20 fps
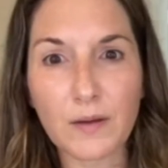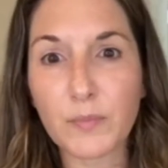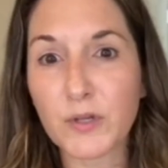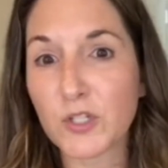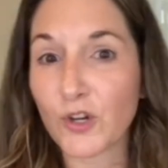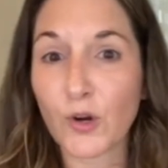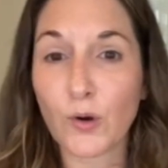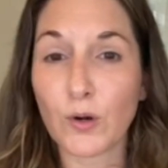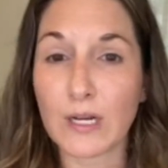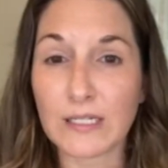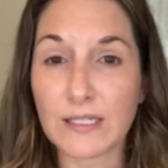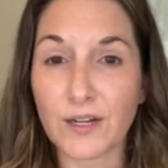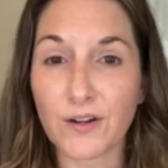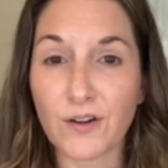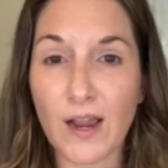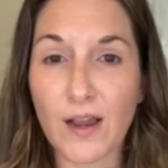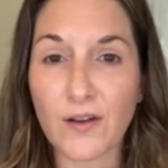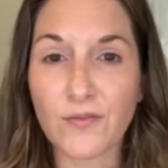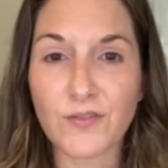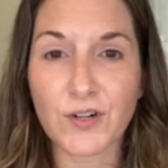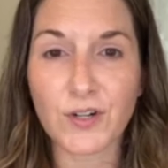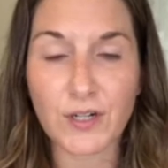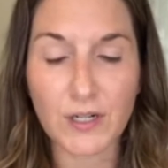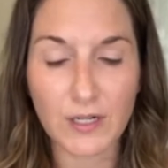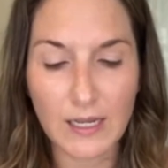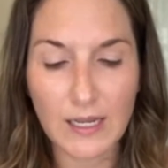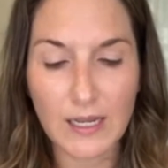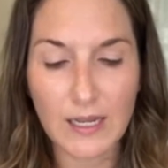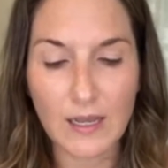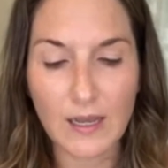but you're going to dinner after,
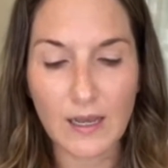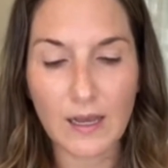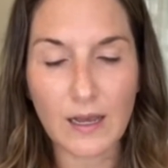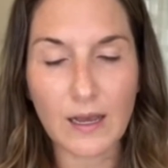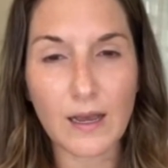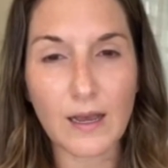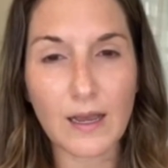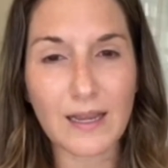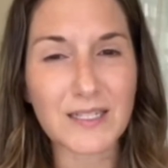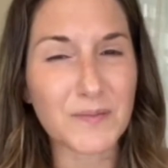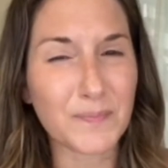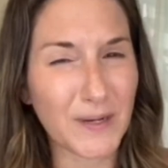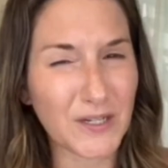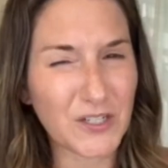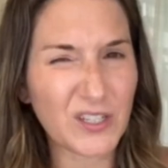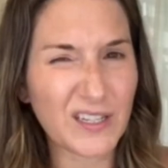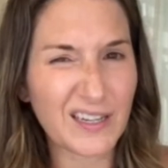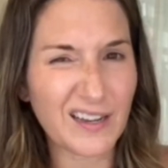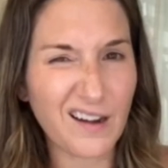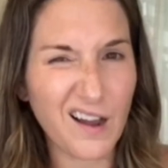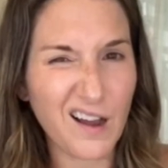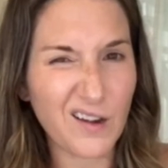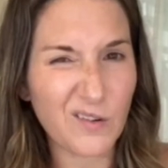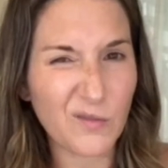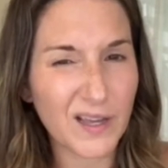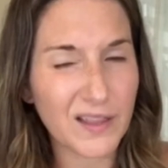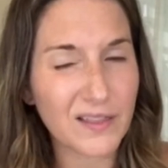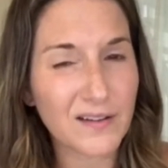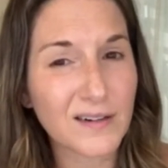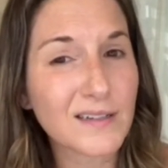especially in hot
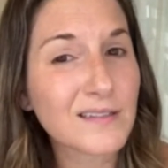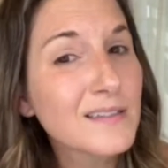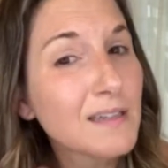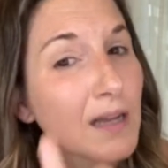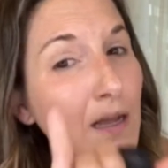weather,